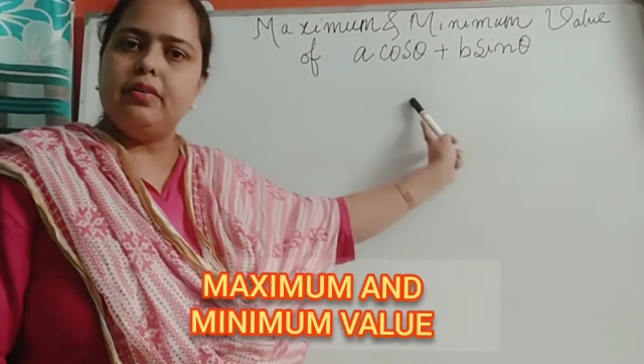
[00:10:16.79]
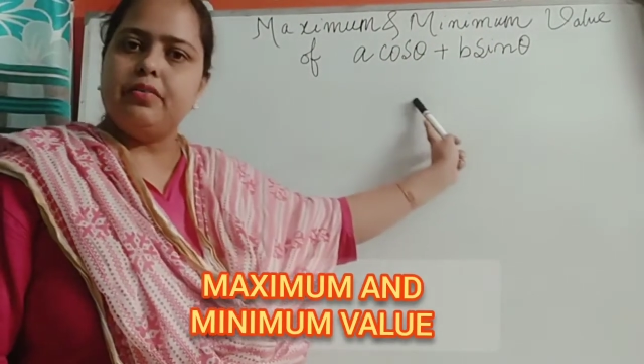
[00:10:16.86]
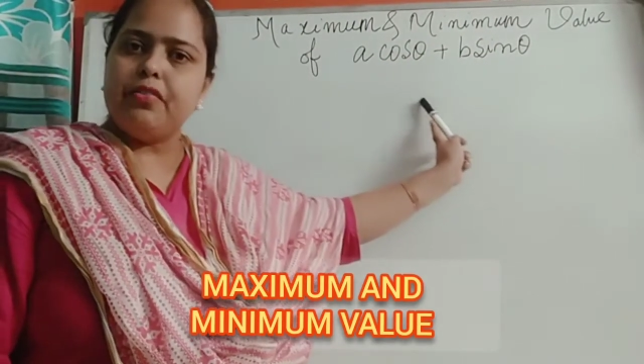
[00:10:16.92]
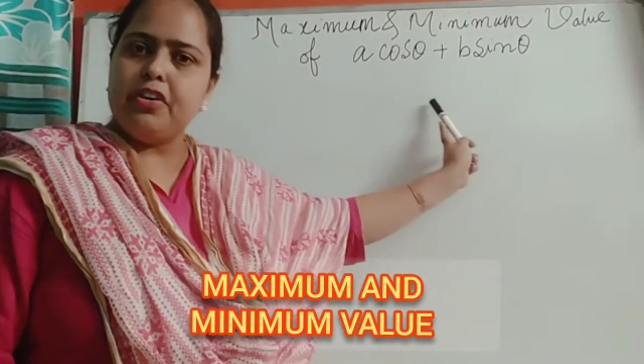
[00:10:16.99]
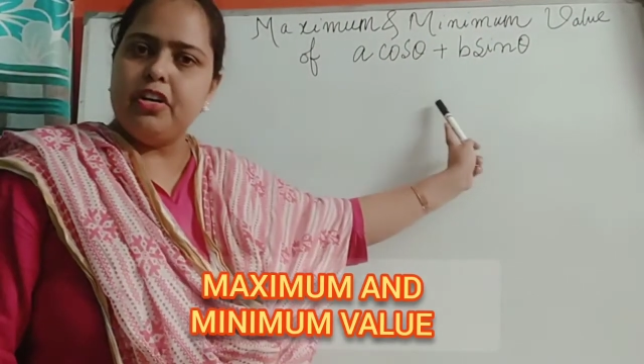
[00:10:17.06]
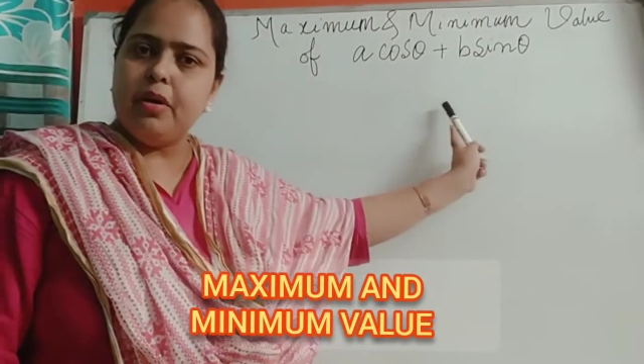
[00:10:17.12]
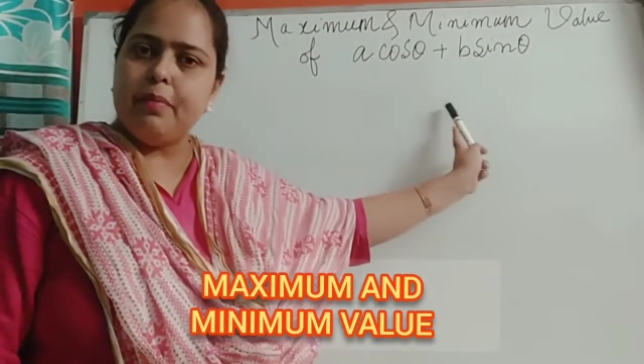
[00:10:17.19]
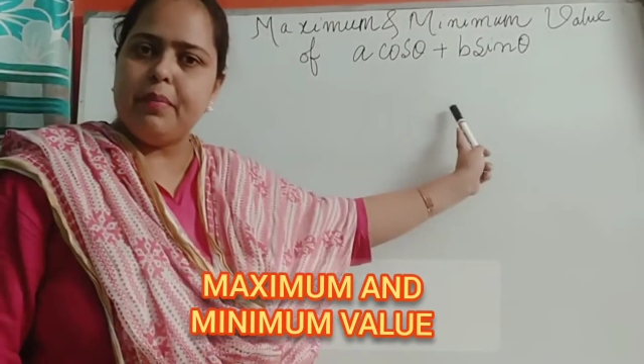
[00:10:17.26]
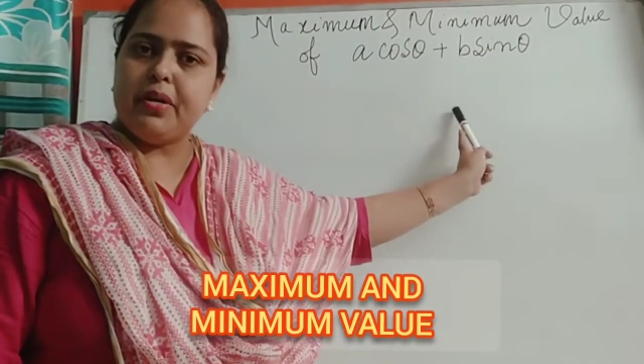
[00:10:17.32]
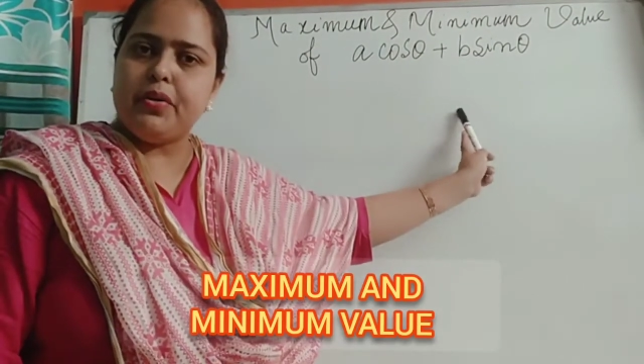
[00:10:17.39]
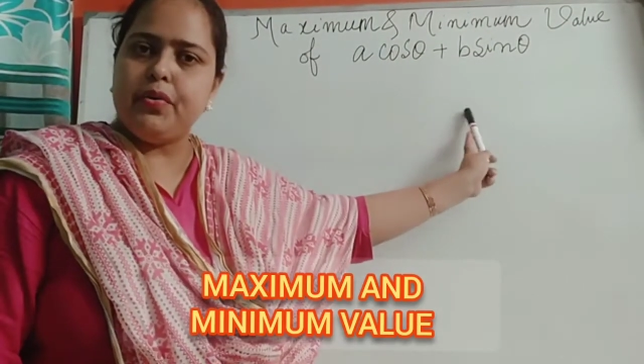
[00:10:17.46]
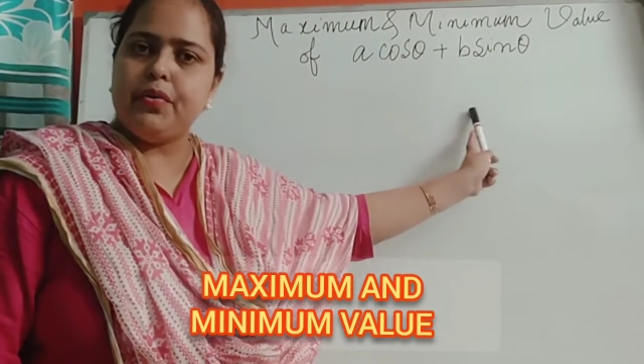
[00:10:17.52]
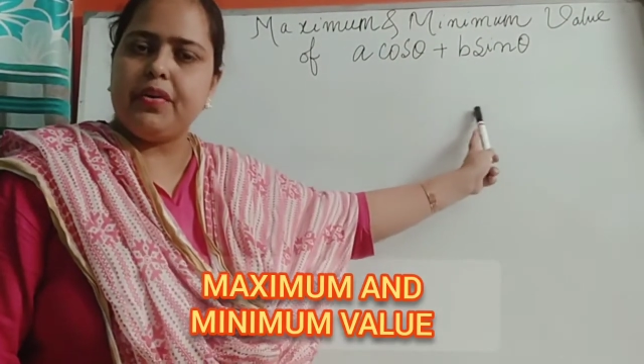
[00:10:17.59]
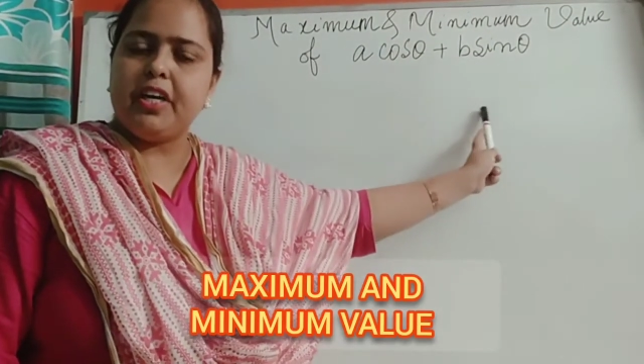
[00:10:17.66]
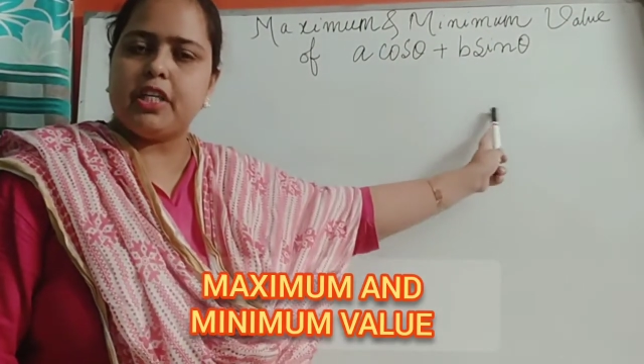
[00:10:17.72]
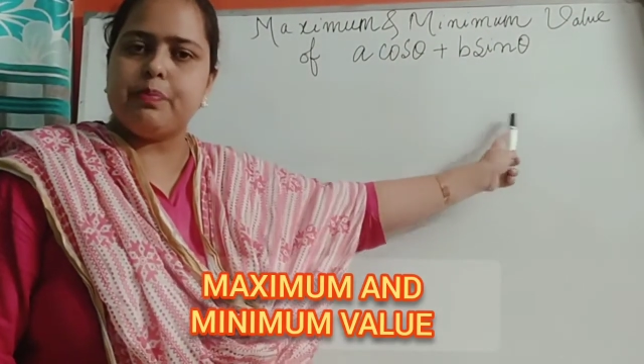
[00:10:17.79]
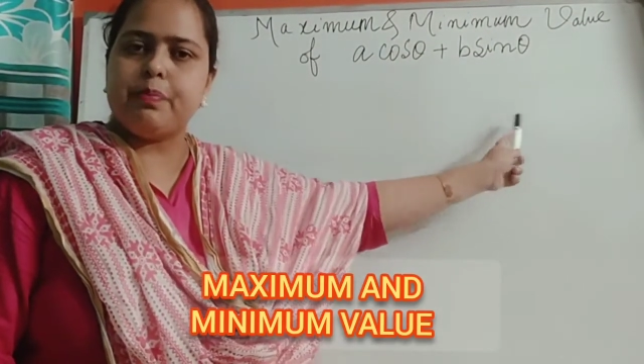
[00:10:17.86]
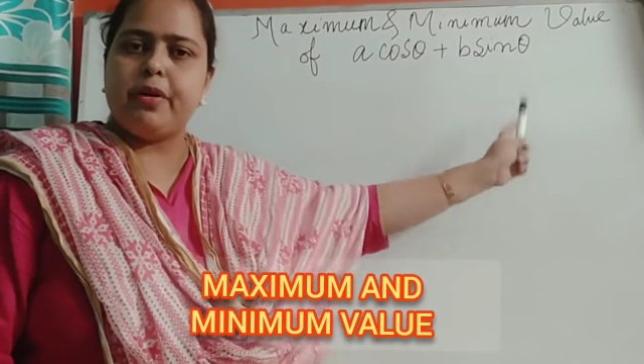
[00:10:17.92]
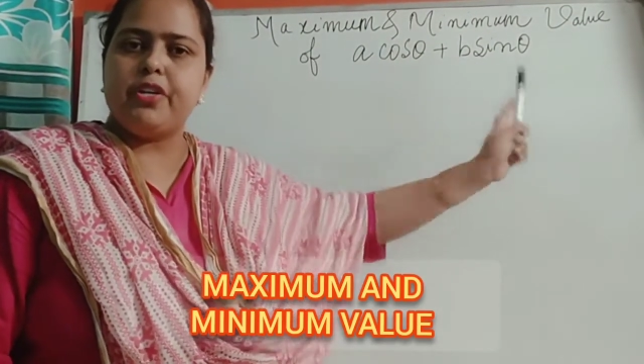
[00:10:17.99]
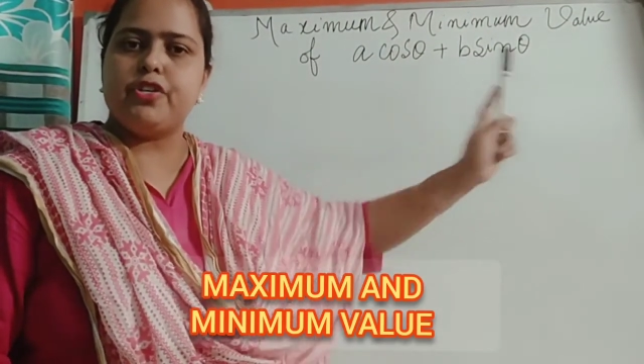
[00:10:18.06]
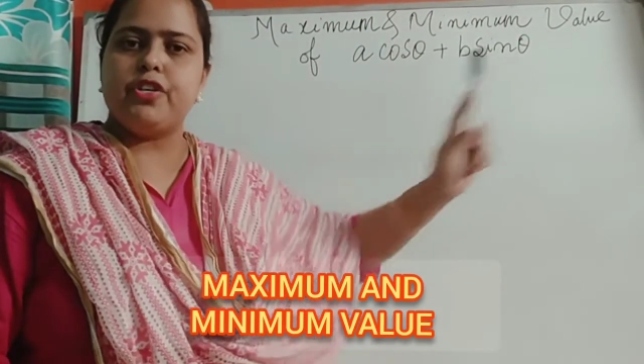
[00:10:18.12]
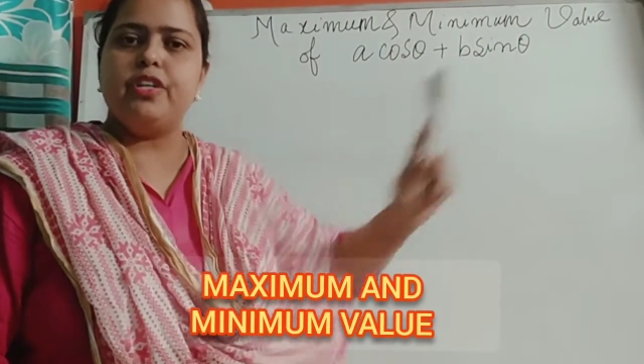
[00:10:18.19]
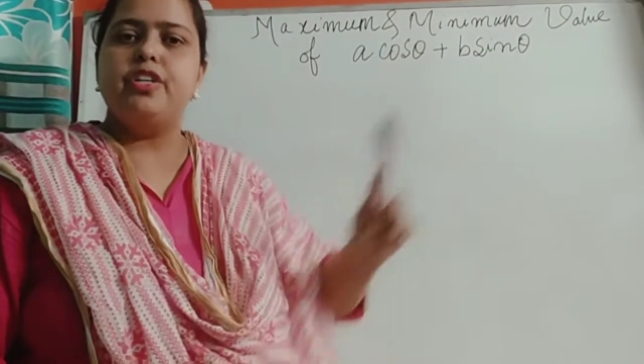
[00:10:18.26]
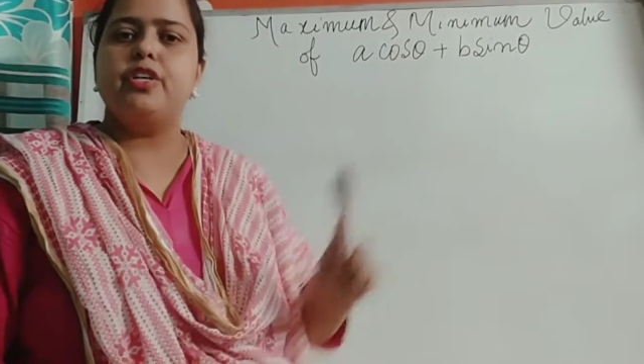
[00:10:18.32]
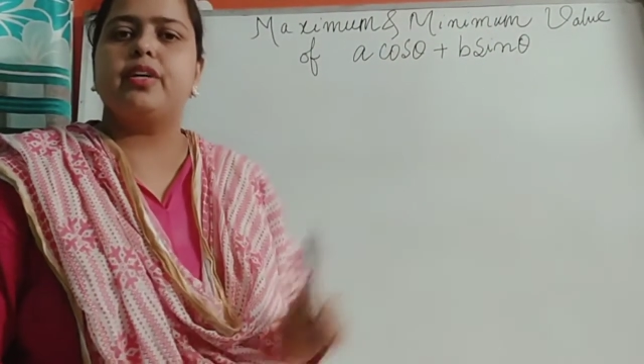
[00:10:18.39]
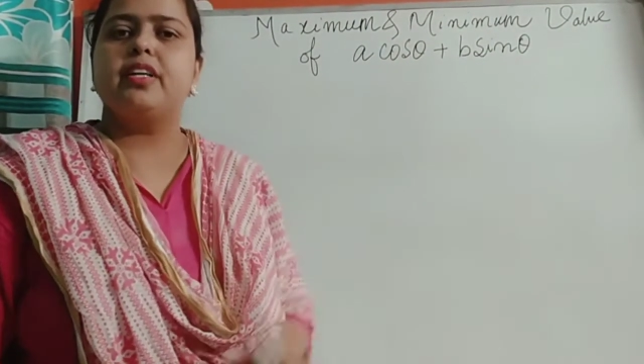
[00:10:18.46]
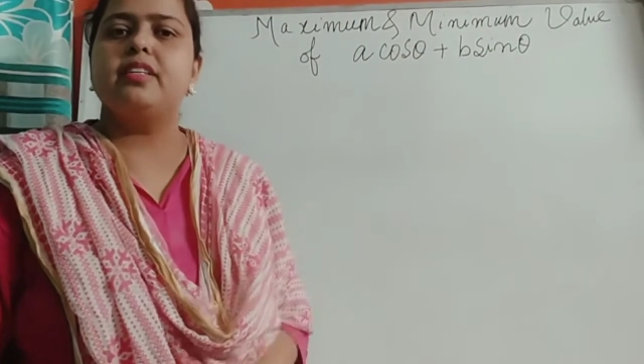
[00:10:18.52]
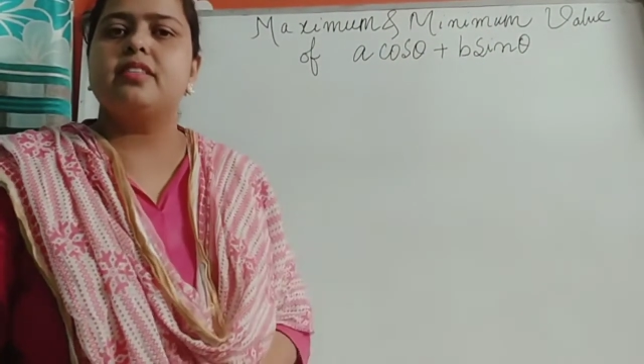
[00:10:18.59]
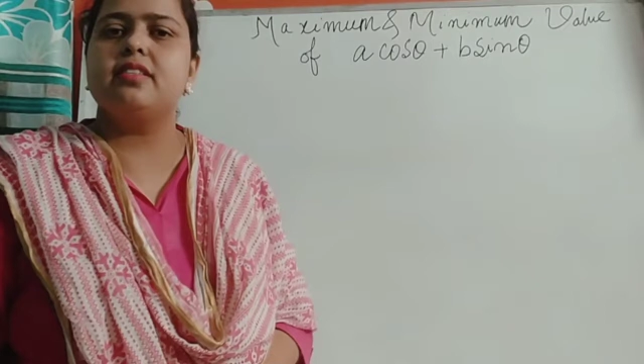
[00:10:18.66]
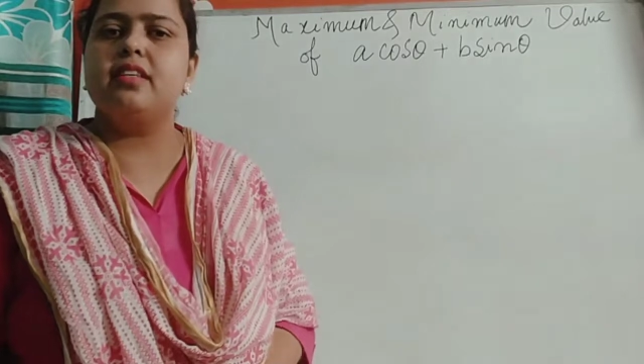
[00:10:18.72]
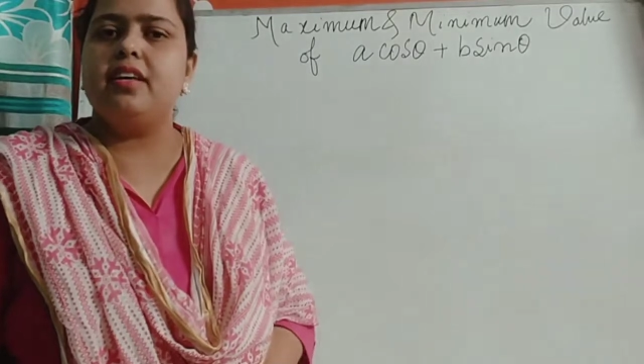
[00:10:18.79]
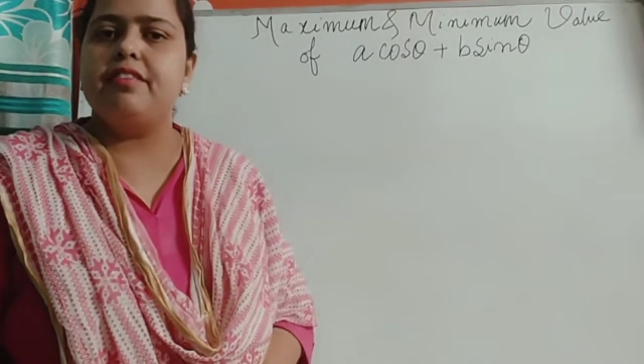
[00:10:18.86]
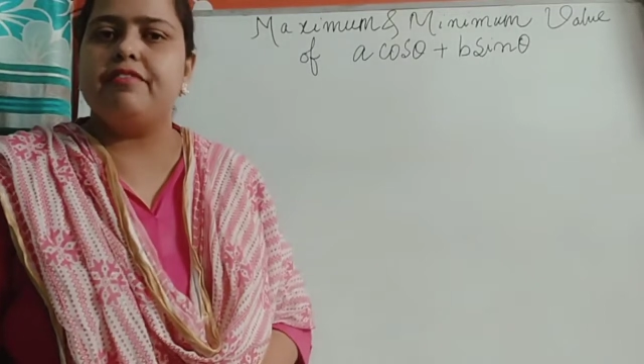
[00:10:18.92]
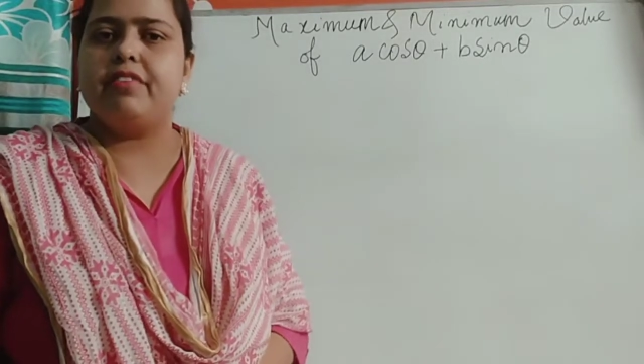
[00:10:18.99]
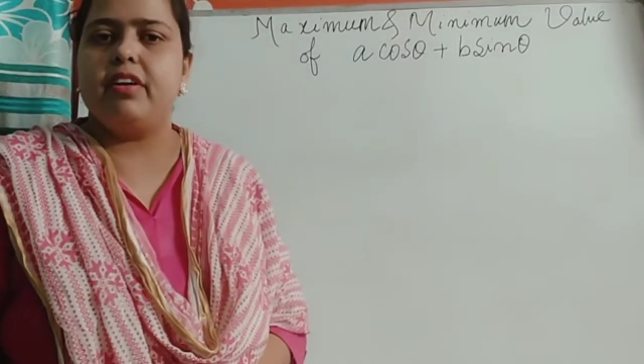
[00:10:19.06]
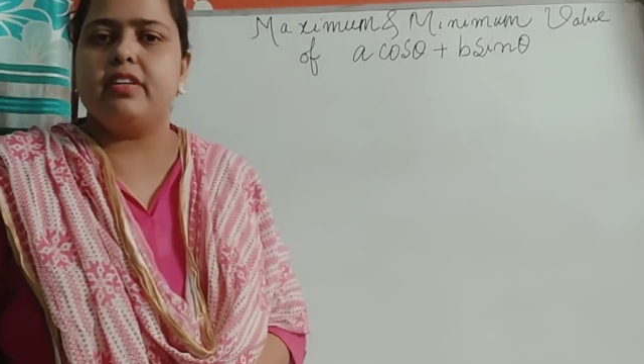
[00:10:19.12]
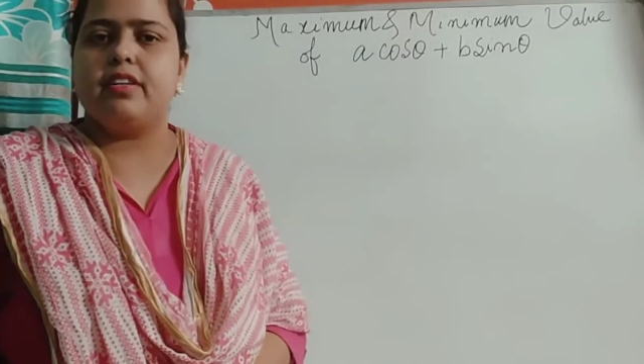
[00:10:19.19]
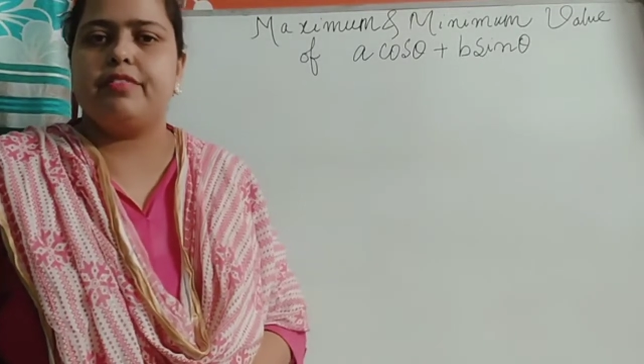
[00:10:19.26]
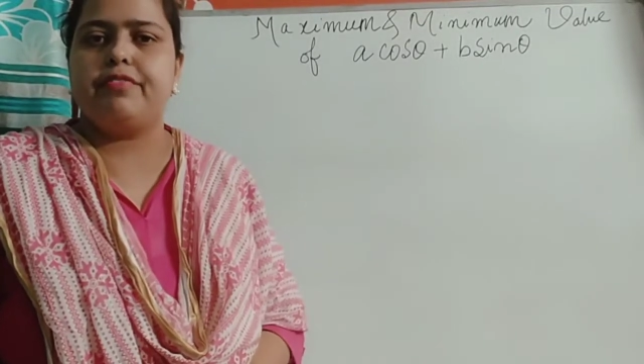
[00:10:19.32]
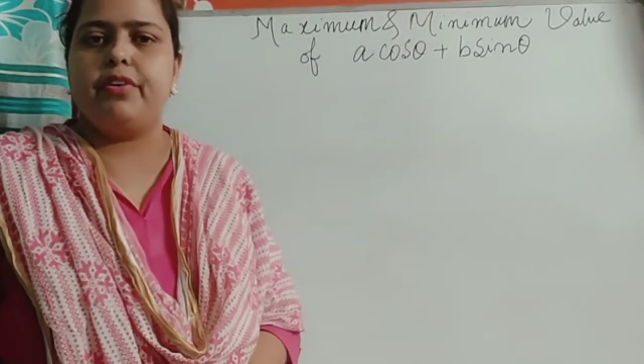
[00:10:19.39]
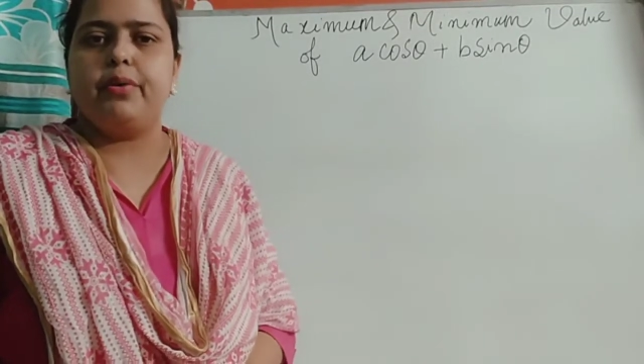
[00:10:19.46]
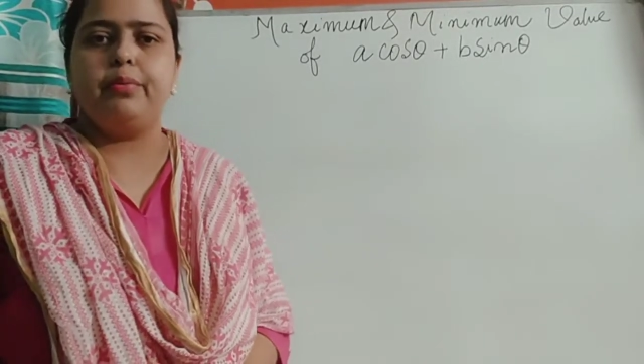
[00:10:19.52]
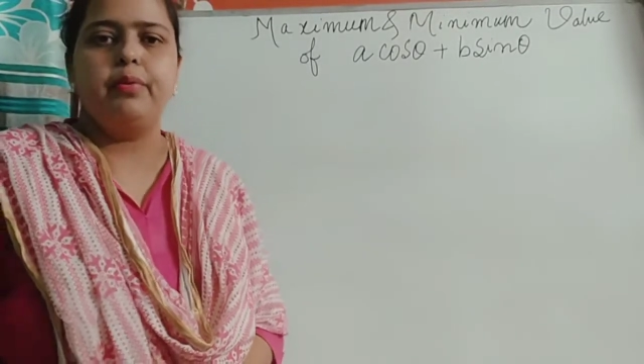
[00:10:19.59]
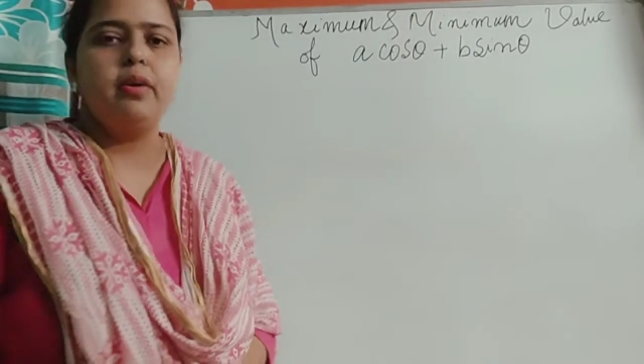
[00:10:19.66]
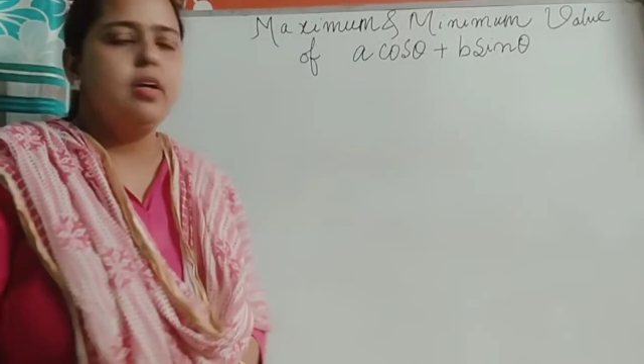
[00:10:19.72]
trigonometric expression you can see in front of you.